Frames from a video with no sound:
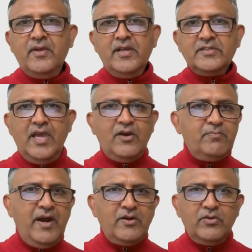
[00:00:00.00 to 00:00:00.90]
Say
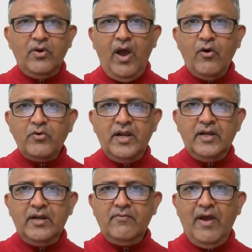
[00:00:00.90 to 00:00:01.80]
goodbye to the
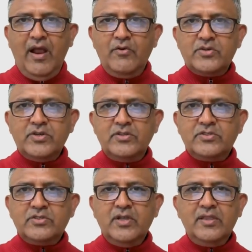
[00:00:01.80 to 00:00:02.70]
outdated
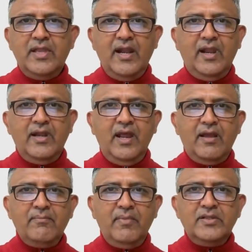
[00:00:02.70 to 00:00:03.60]
evaluations that can
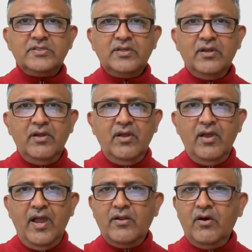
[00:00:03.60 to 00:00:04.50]
take months
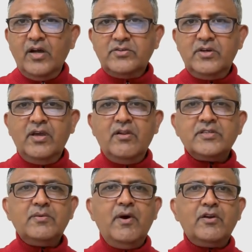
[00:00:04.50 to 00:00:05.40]
and cost a
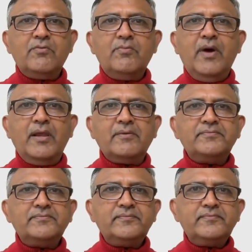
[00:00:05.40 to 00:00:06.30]
ridiculous amount of money.
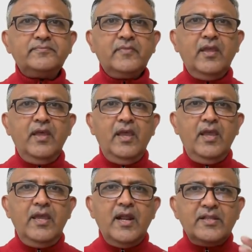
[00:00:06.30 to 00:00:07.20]

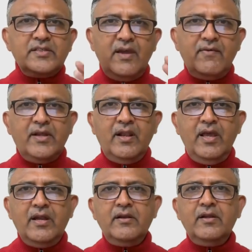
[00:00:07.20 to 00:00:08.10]
Here are the 7
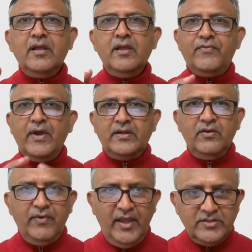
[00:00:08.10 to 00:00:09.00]
clear,
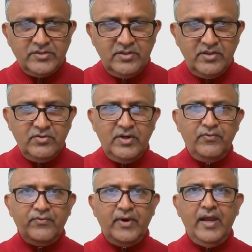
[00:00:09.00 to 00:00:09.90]
effective ways to
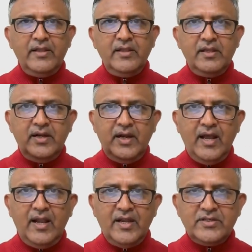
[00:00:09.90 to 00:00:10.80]
define the data
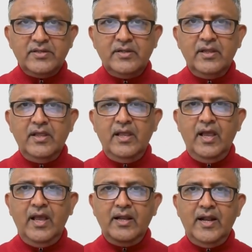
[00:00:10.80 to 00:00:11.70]
collection,
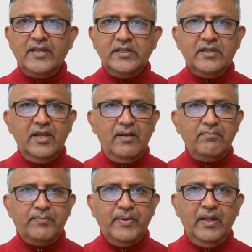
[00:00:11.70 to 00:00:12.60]
analyze it,
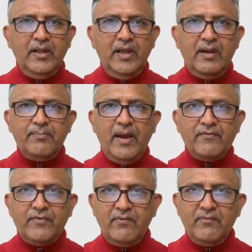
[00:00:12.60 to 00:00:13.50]
and build an
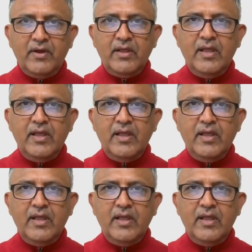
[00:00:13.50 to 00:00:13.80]
impact framework